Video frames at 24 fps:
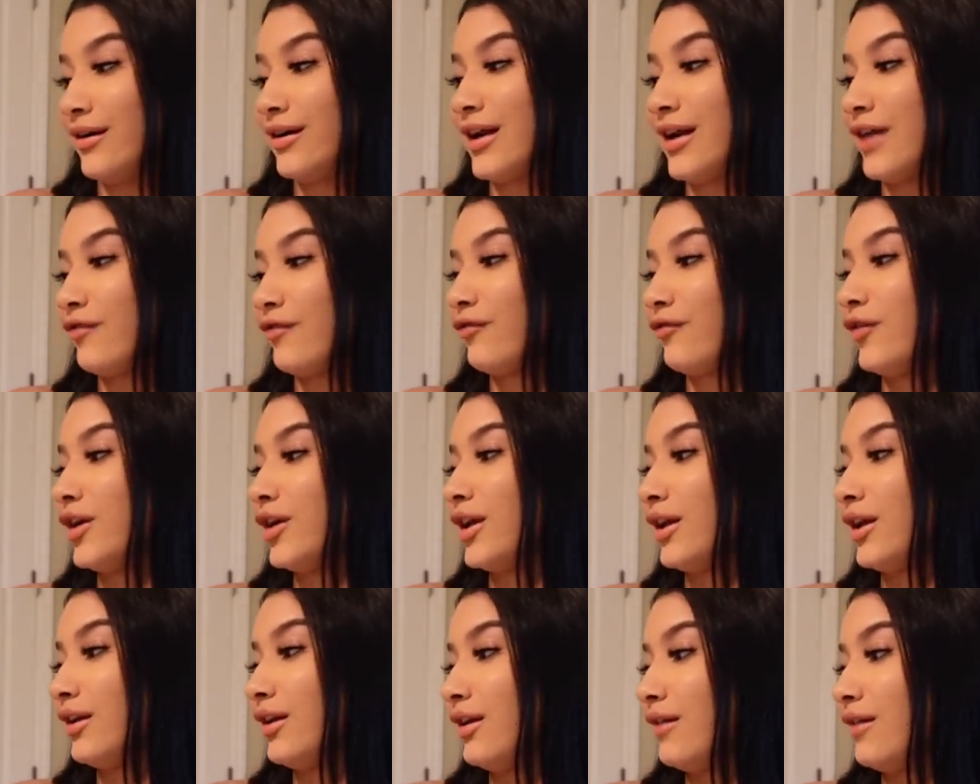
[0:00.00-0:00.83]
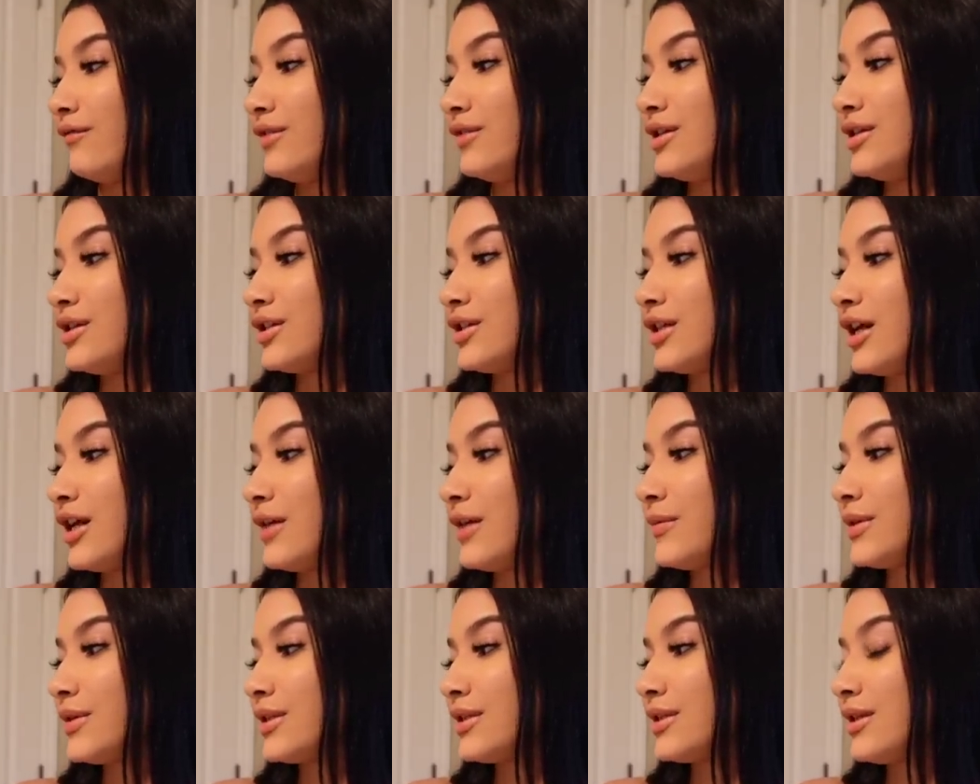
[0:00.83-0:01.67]
I freaking love these
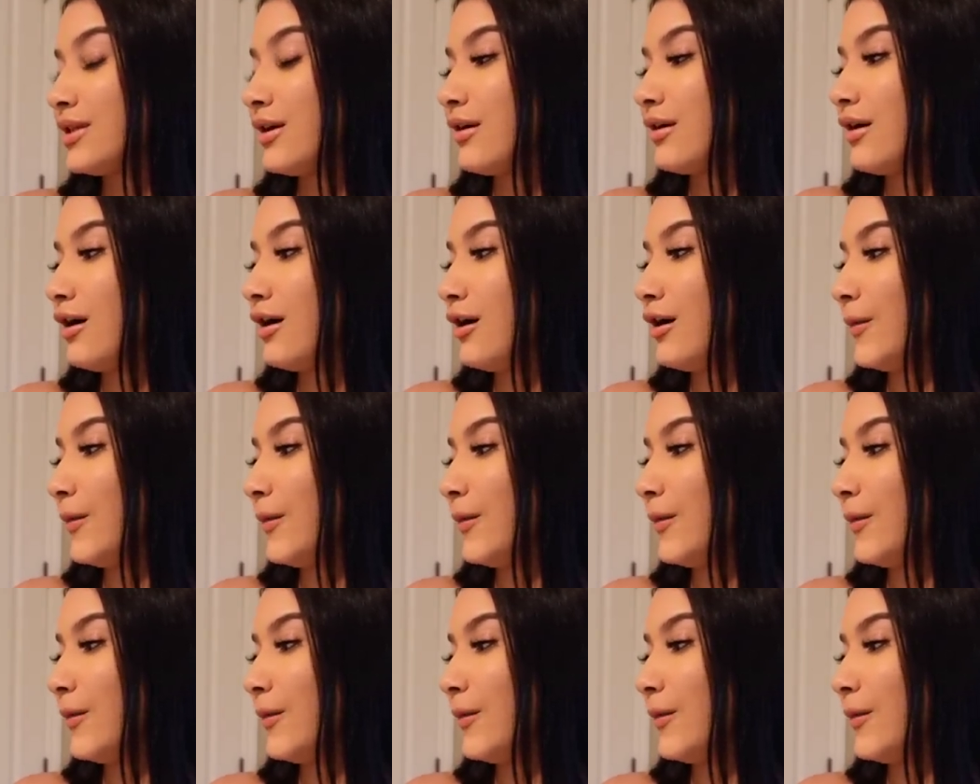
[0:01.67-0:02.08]
chips. They're